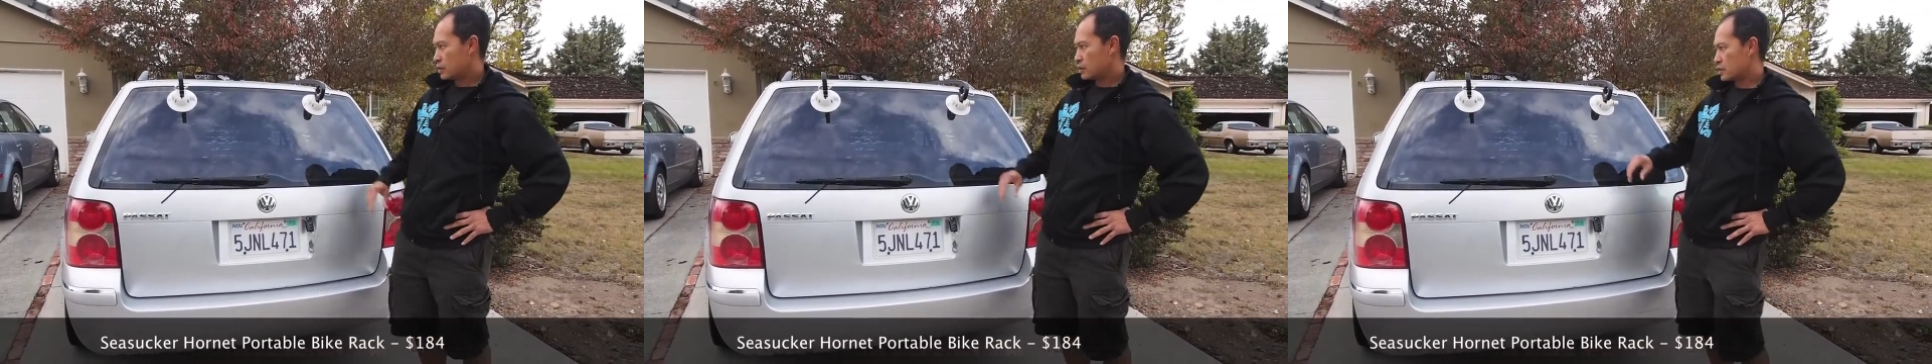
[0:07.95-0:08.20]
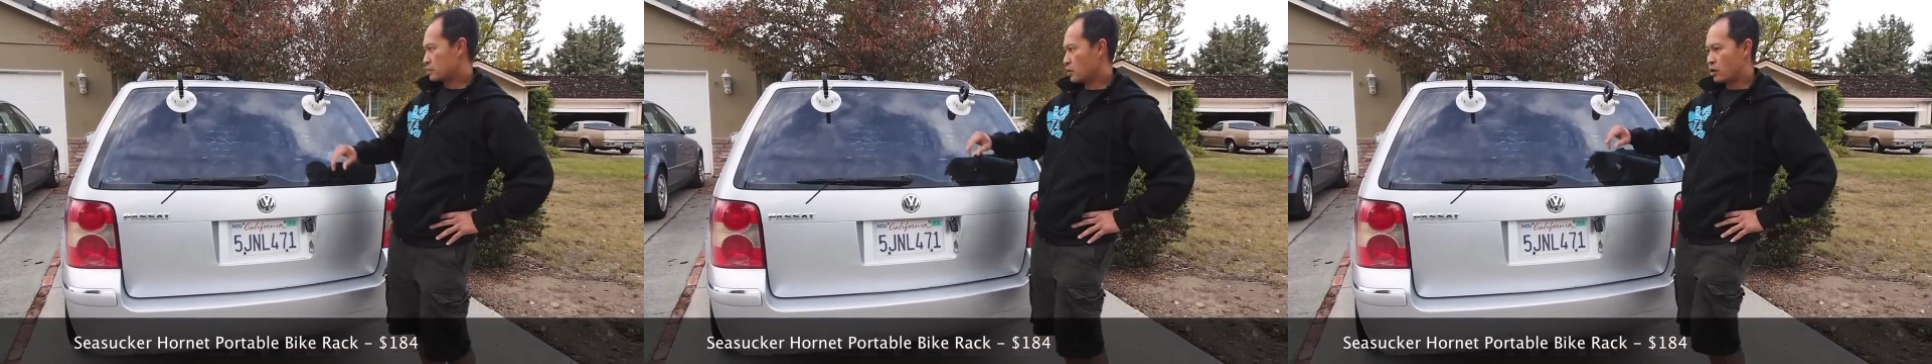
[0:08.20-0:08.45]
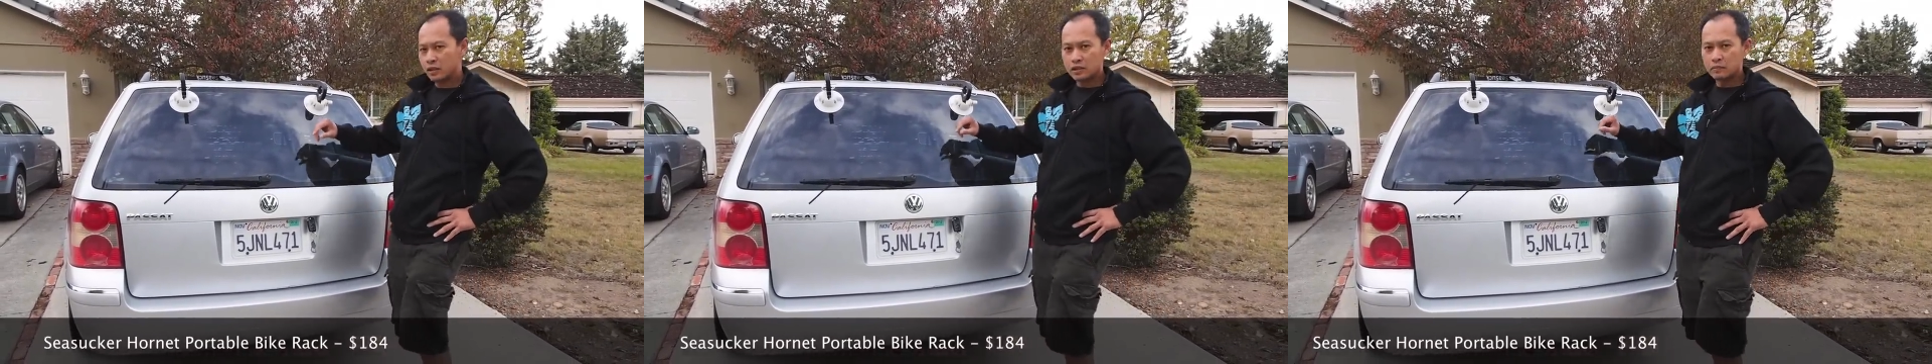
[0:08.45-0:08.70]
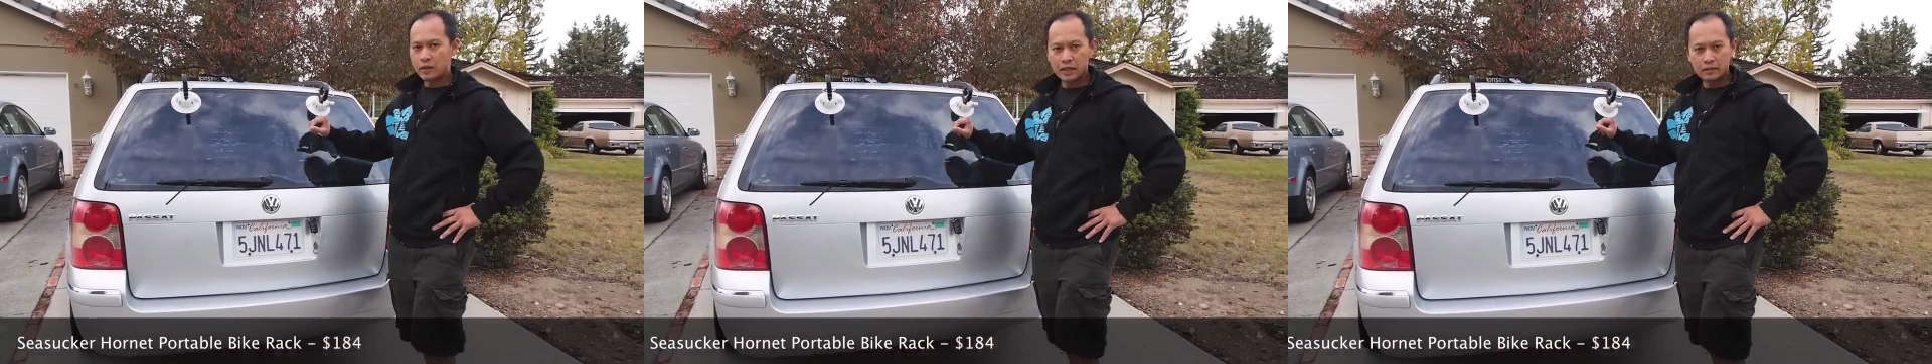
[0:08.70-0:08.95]
the
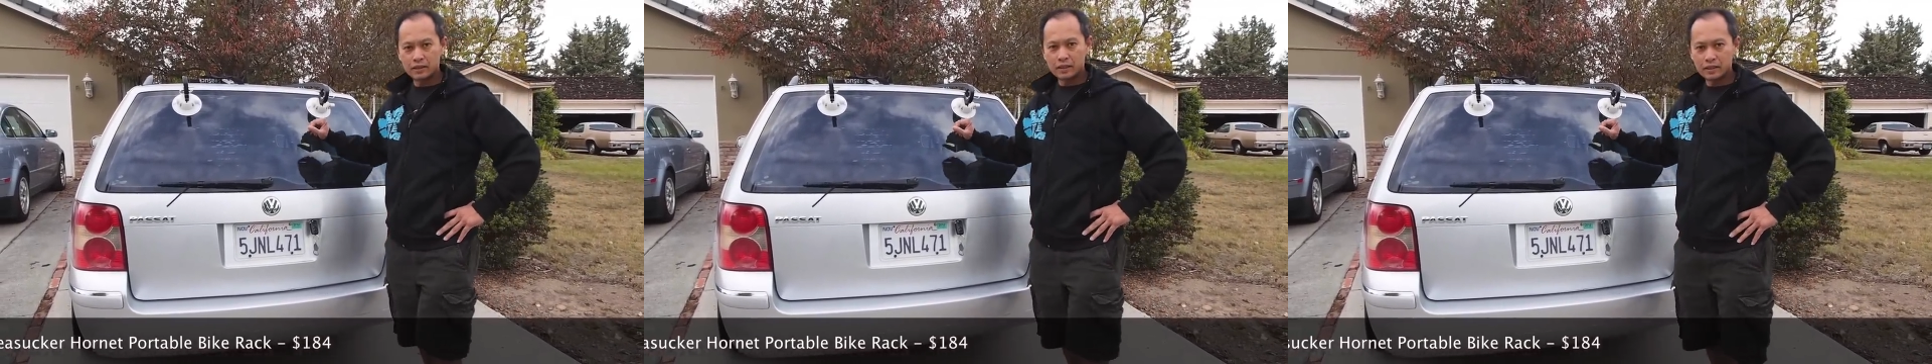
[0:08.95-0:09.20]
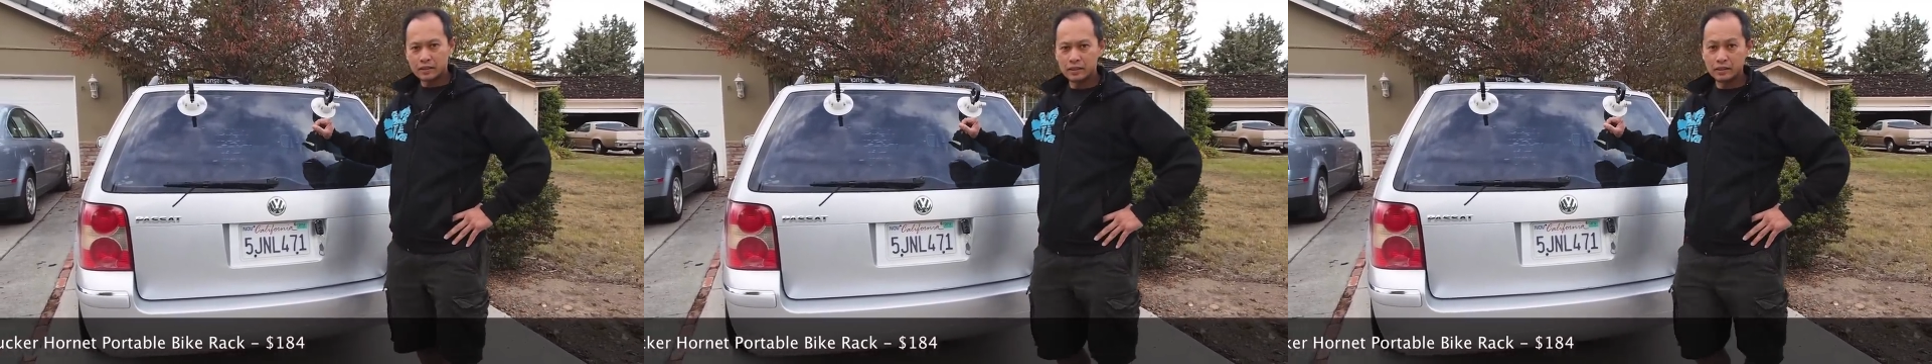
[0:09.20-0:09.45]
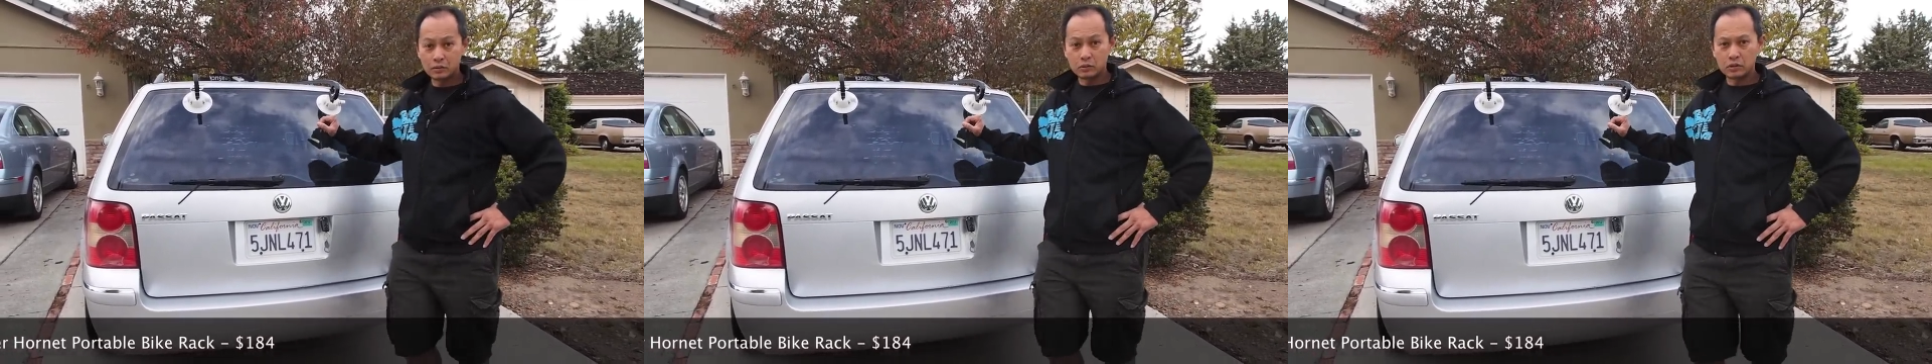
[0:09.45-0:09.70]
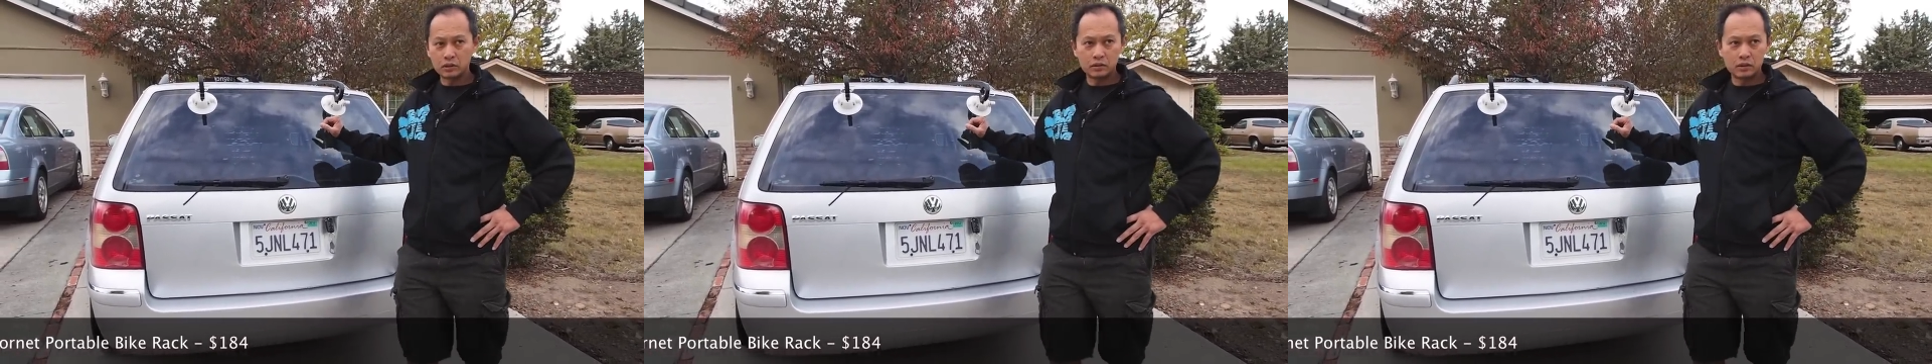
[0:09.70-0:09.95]
smallest bike rack in the
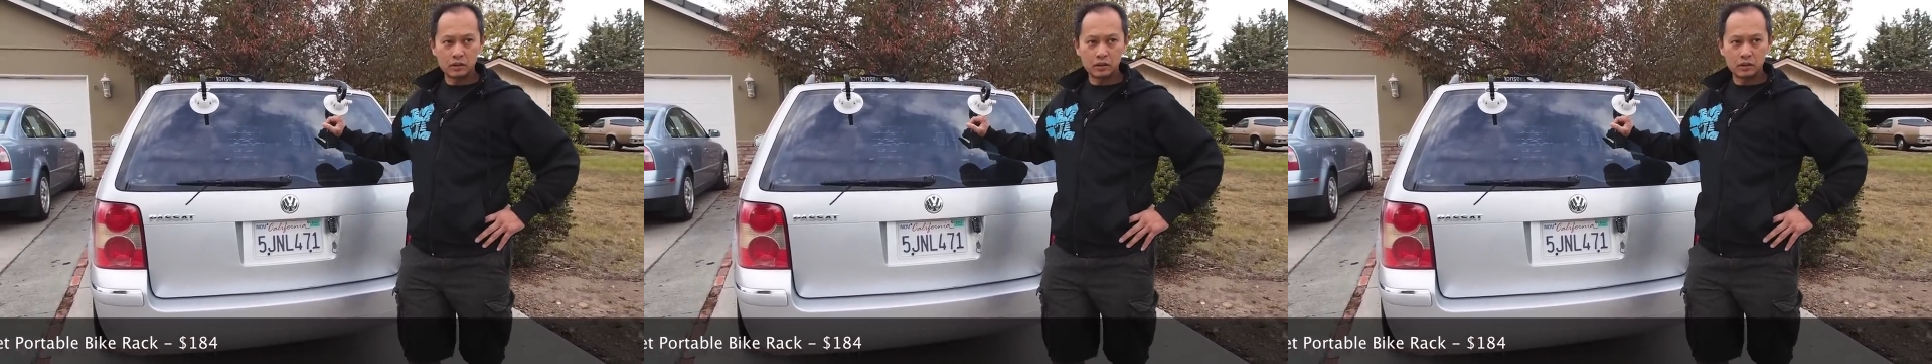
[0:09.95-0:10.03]
world